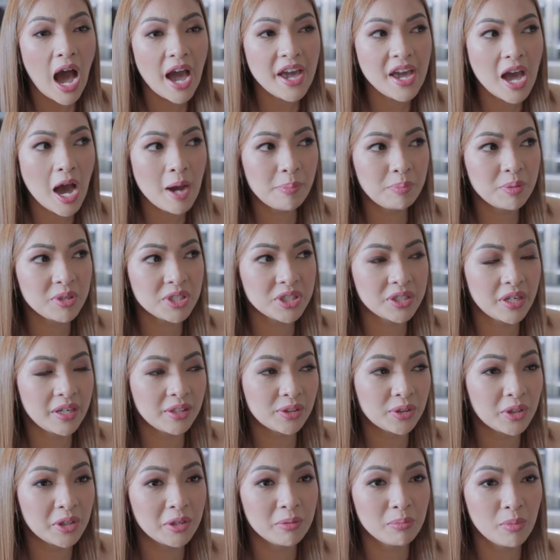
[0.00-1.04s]
I
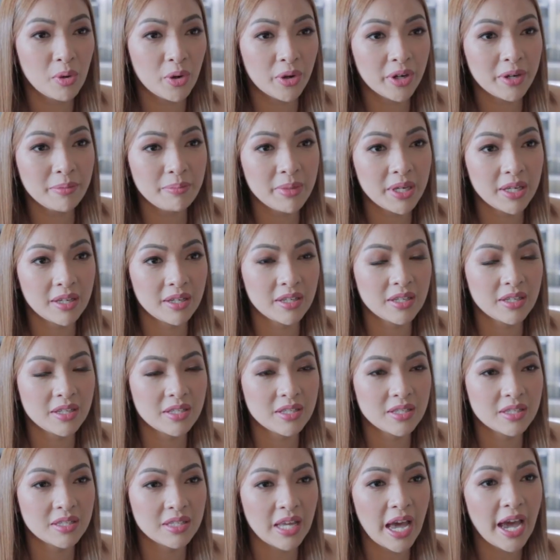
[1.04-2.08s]
appreciate her more
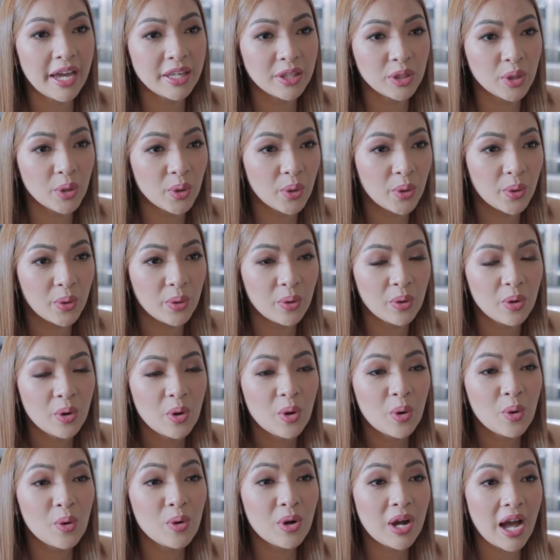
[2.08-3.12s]
because I know
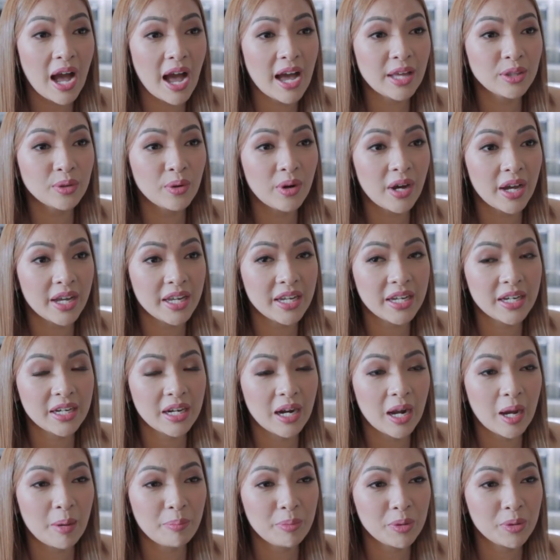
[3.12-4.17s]
kung gaano
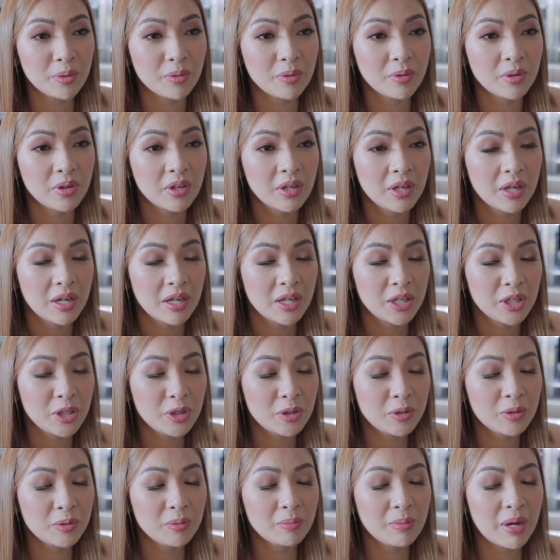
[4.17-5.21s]
kahirap yung
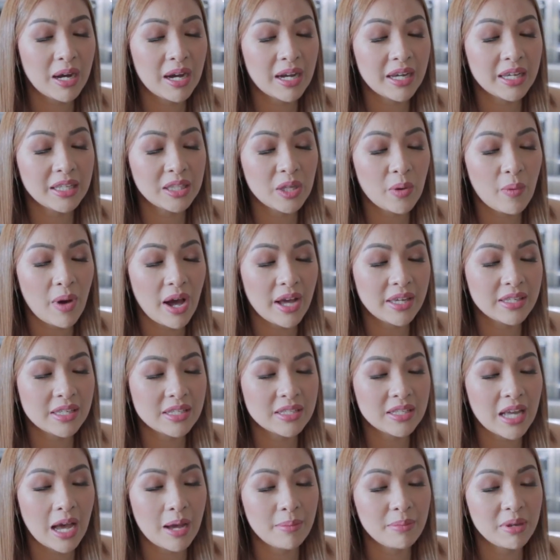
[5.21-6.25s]
mga ginawa niya
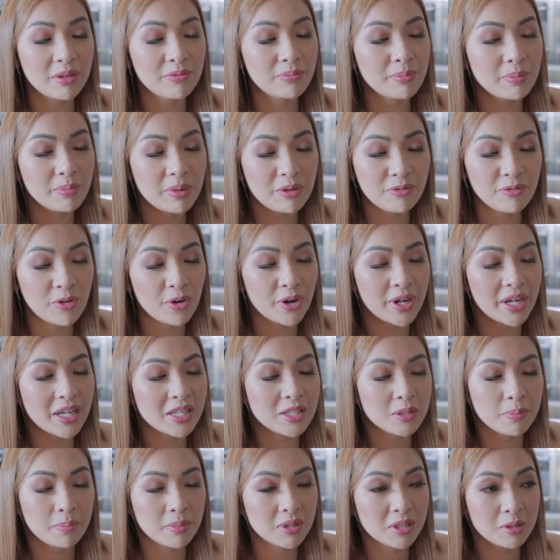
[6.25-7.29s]
sa amin before,
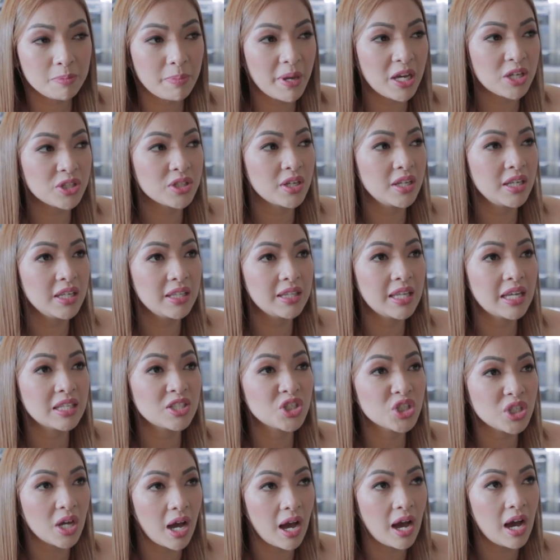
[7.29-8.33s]
especially that
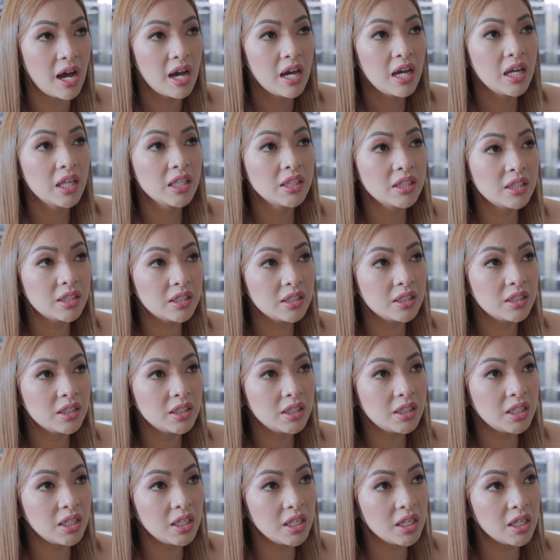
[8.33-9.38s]
shop.
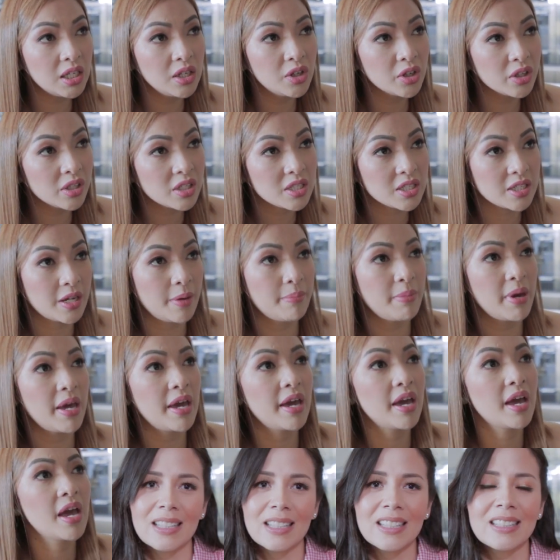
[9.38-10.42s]
3 girls
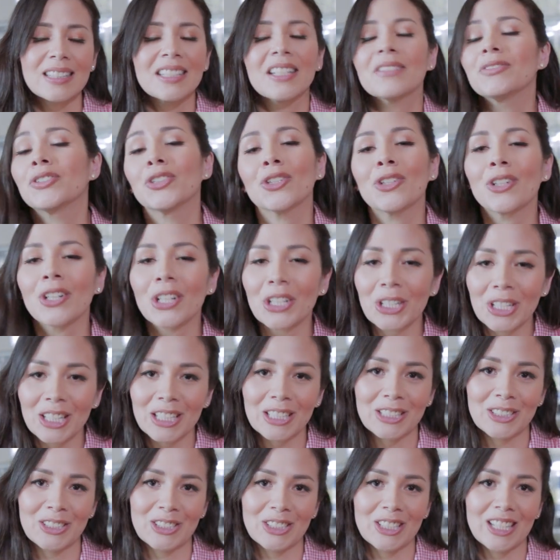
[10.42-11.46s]
kami. It gives you
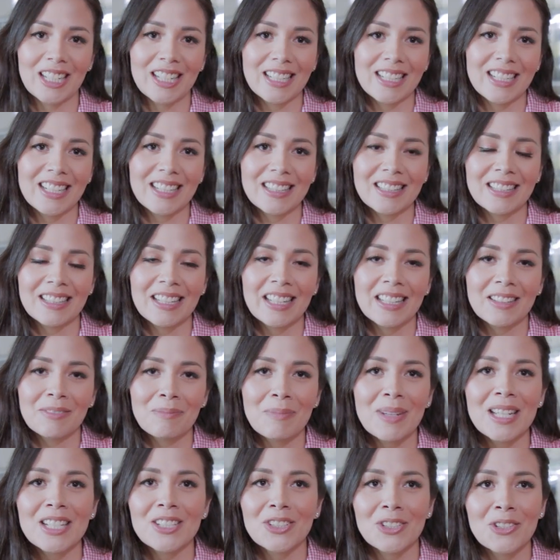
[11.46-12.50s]
courage and it
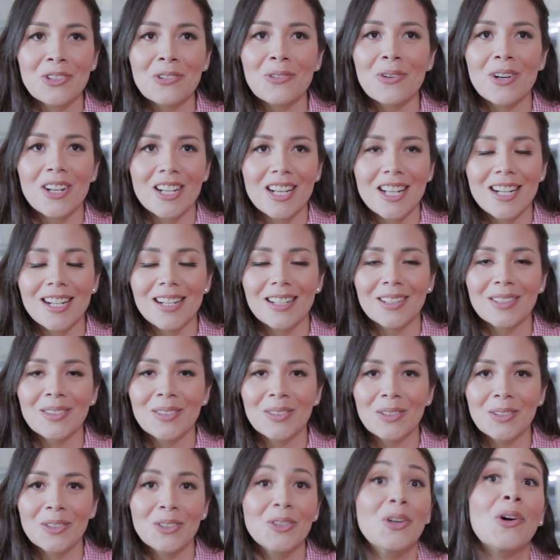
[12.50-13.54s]
makes you wanna
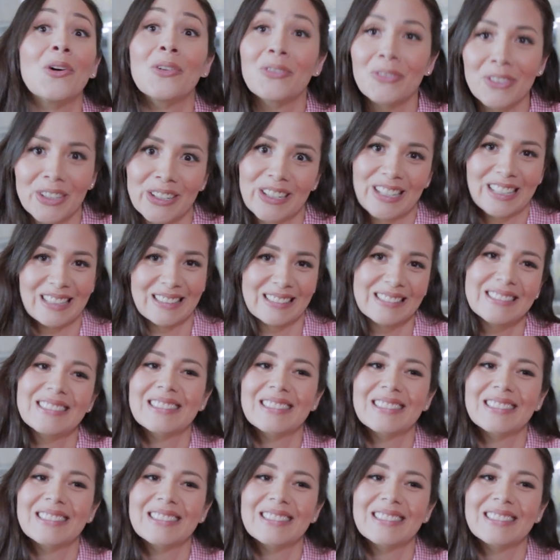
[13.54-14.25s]
go for it.